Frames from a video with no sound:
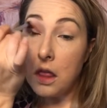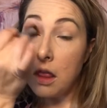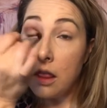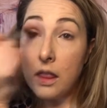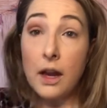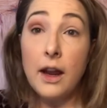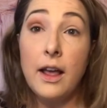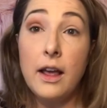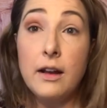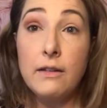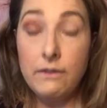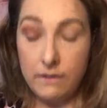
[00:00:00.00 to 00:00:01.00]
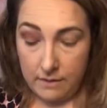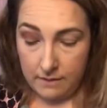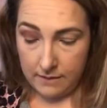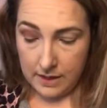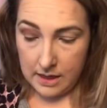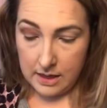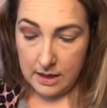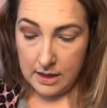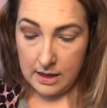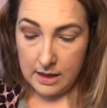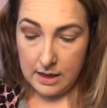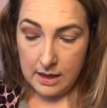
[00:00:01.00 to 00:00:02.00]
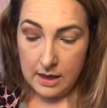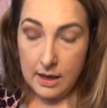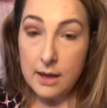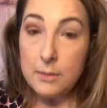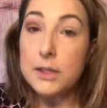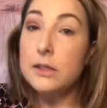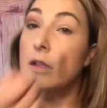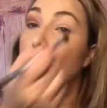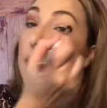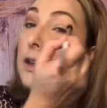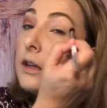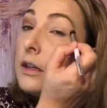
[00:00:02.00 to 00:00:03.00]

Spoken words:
that I got off of Amazon.